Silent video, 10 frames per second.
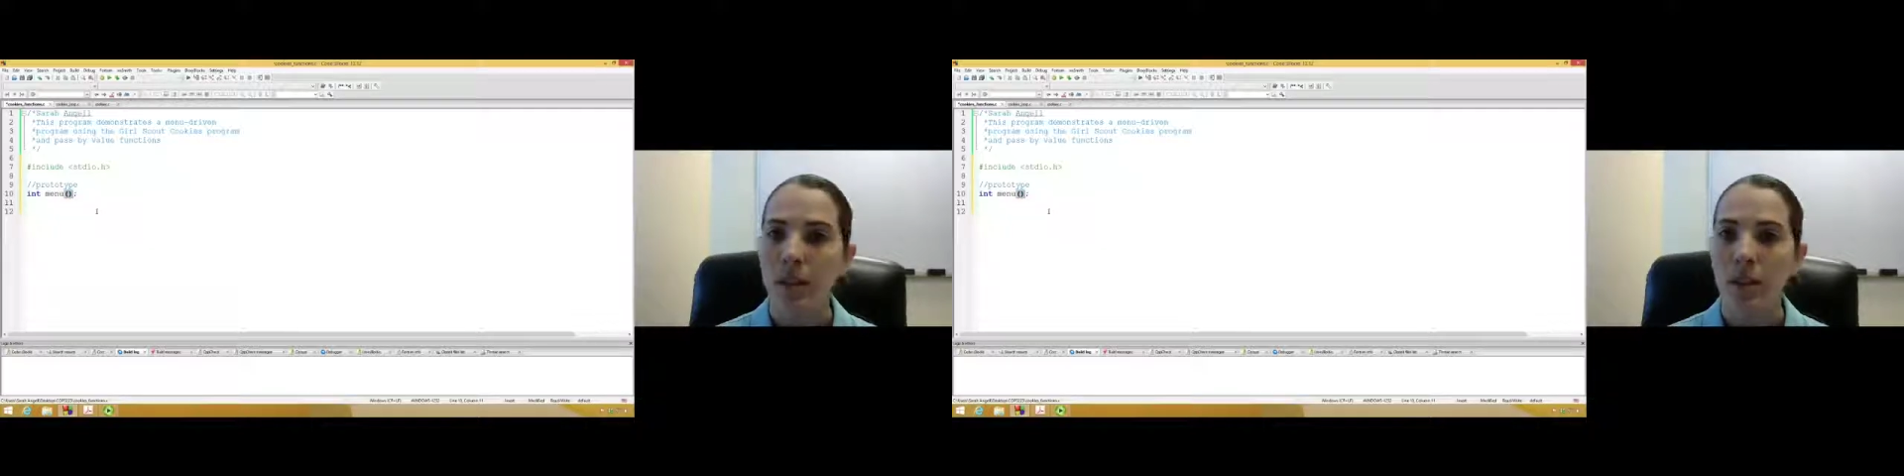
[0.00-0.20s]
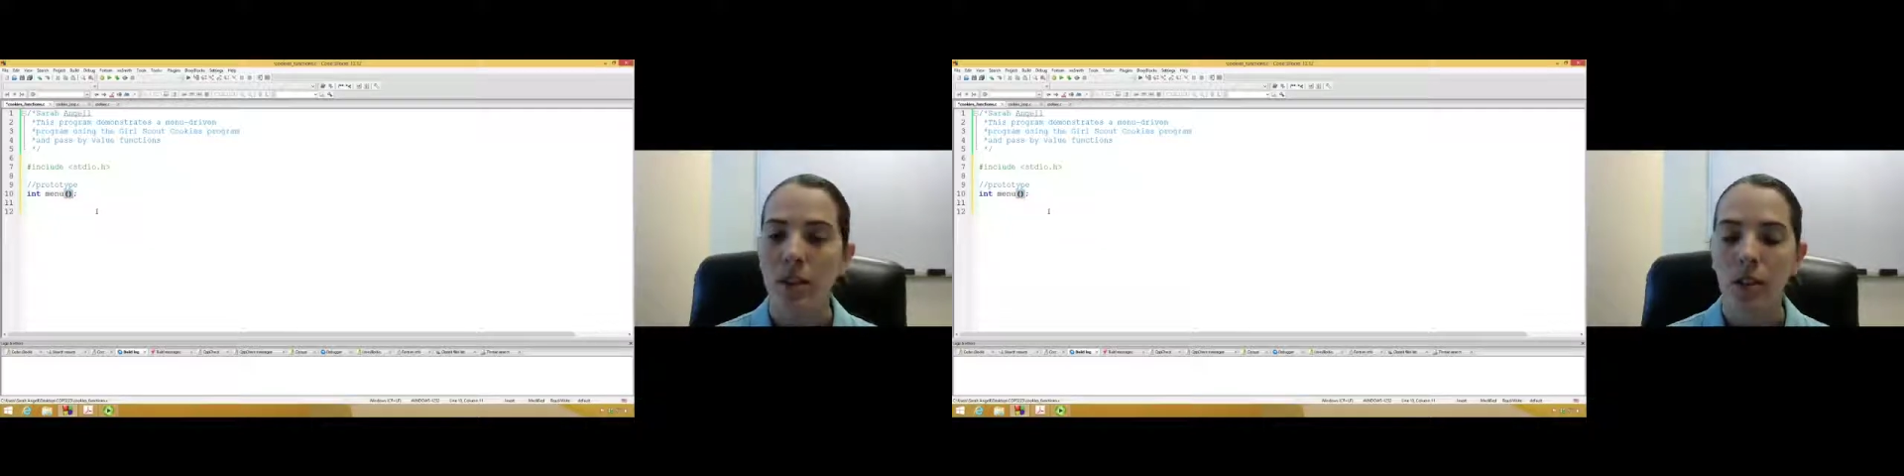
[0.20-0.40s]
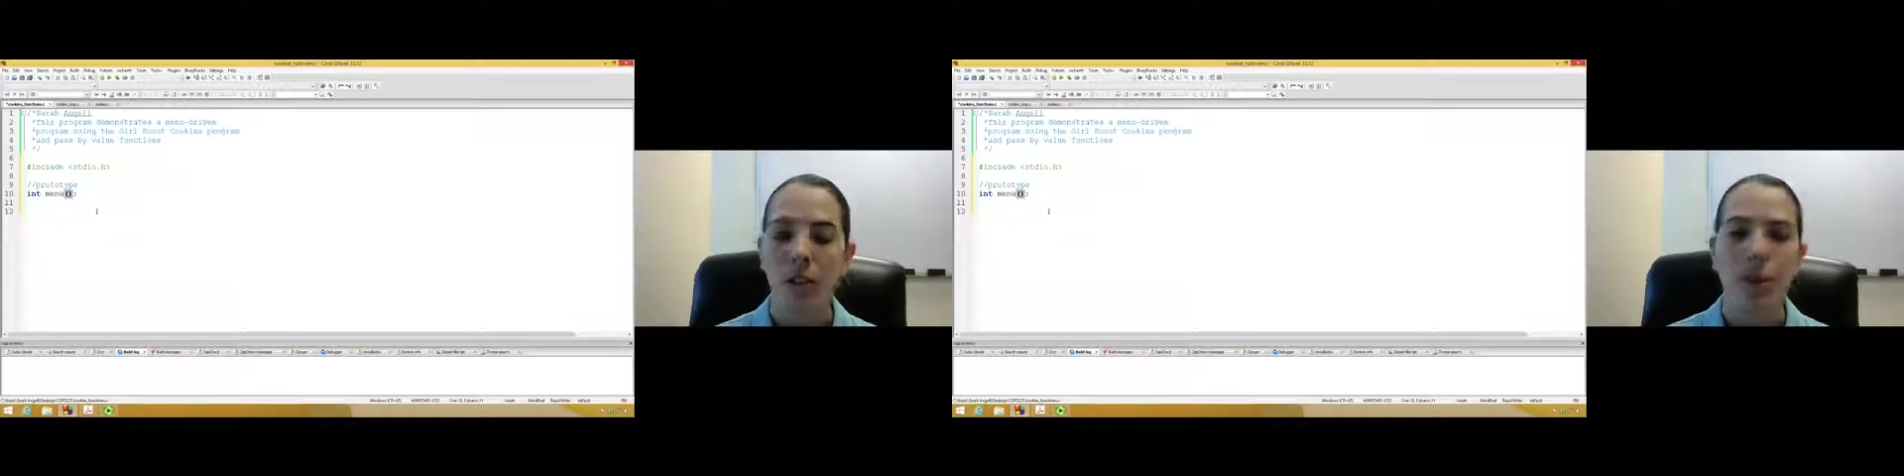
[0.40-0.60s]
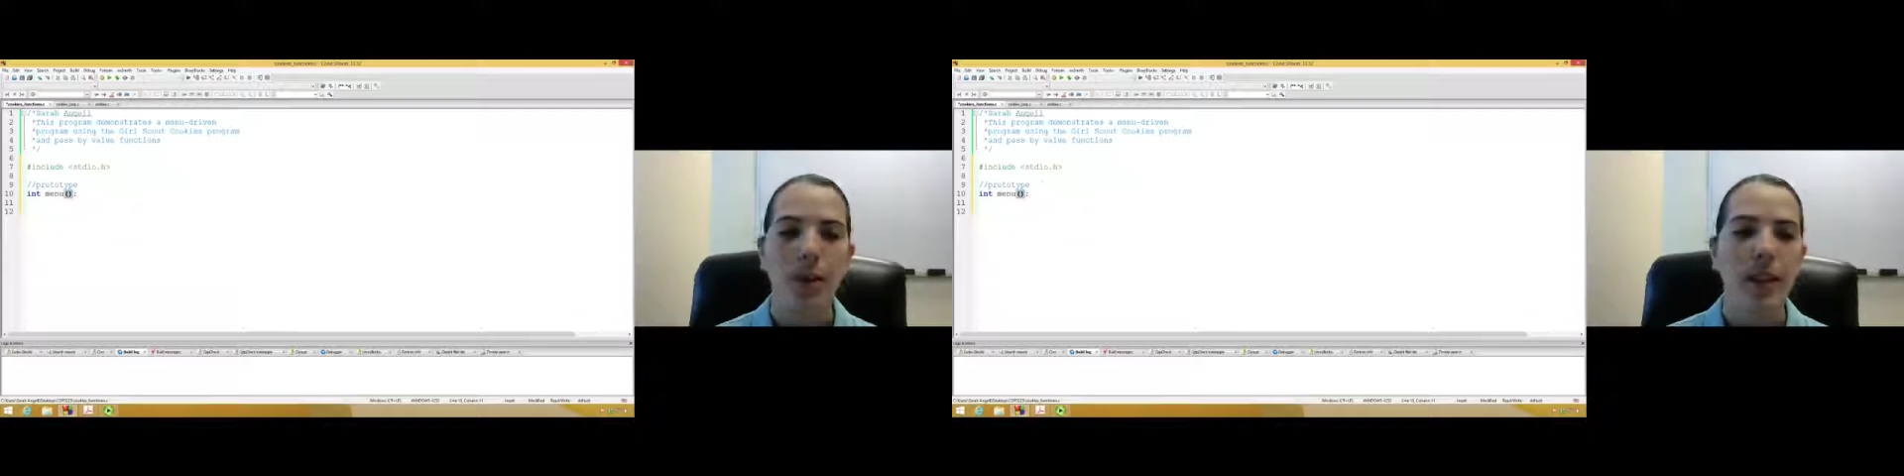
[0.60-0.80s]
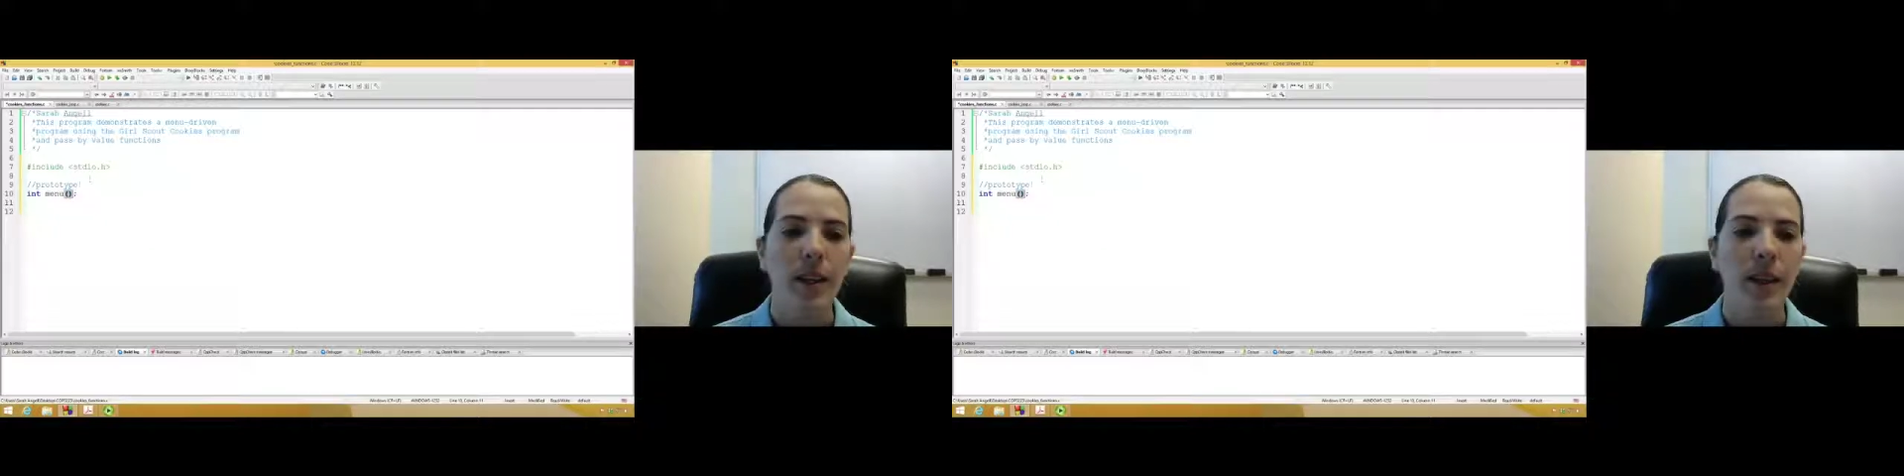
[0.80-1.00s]
It's just going to
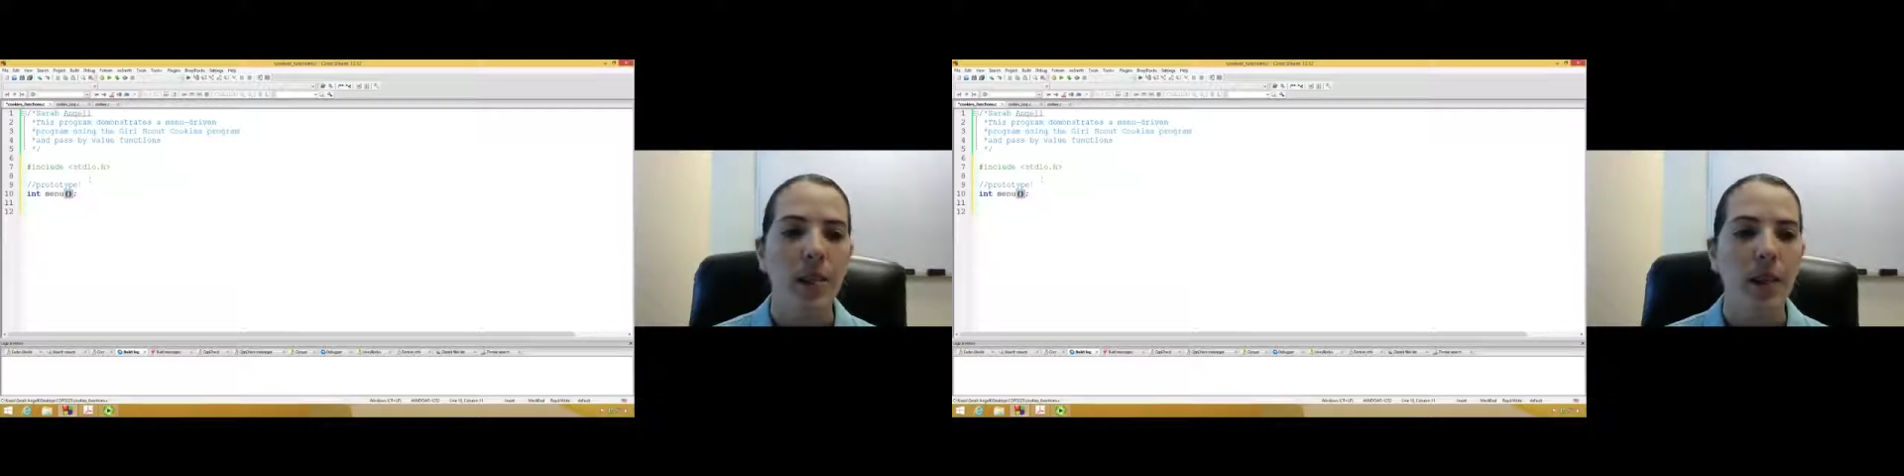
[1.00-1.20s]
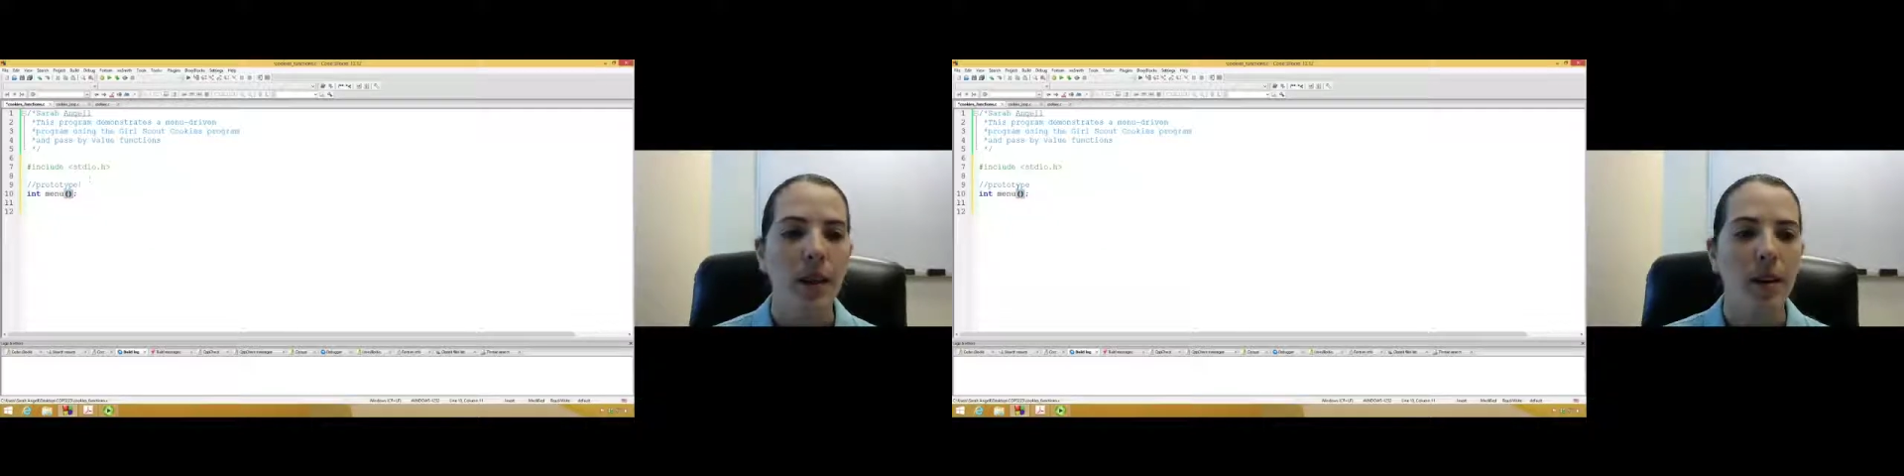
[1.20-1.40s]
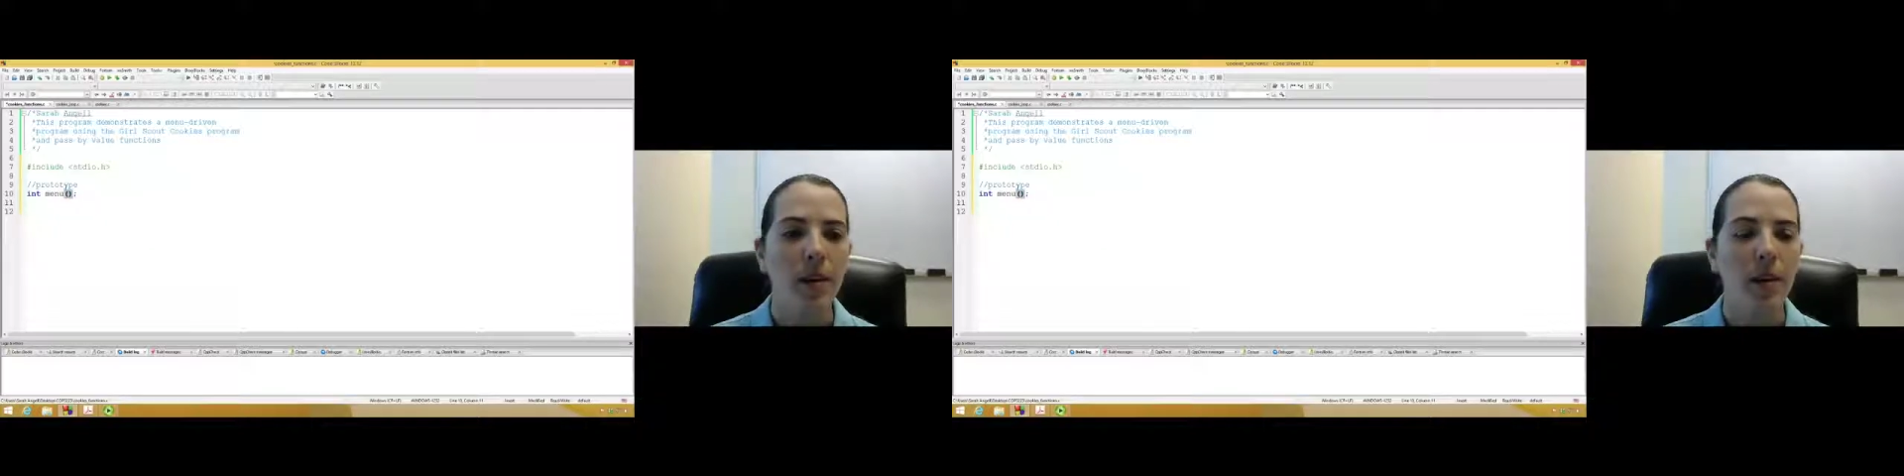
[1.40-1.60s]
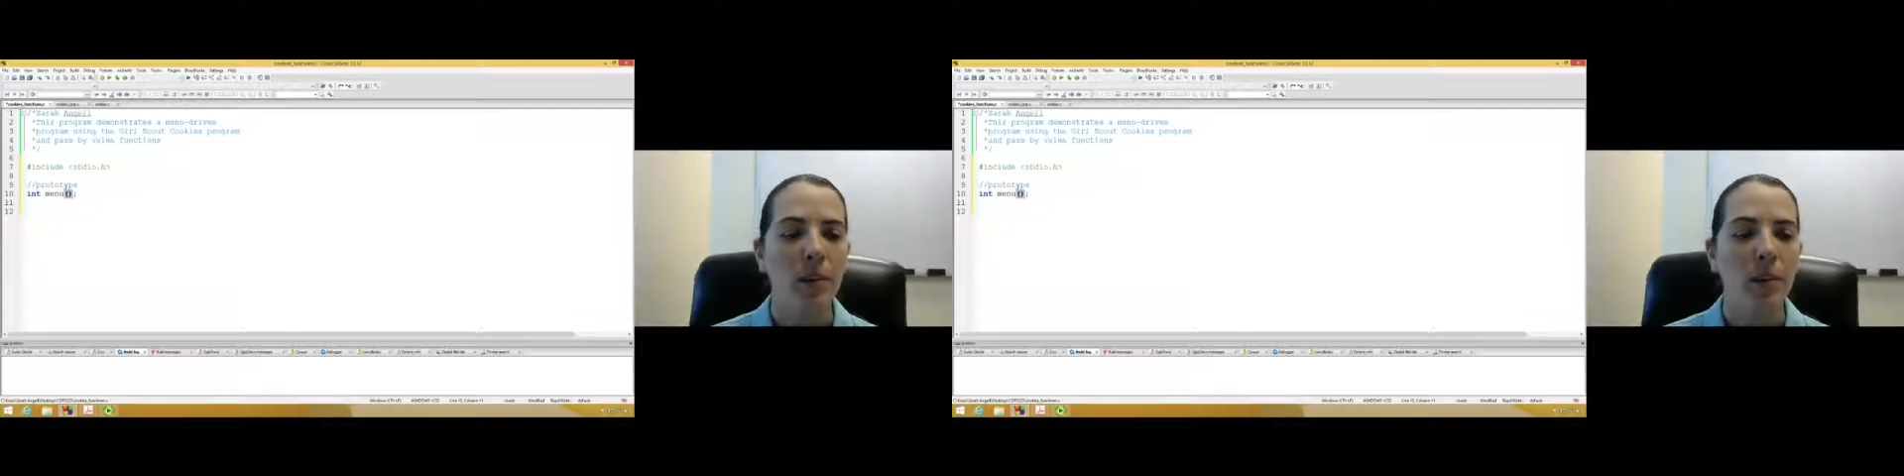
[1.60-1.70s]
print out the menu.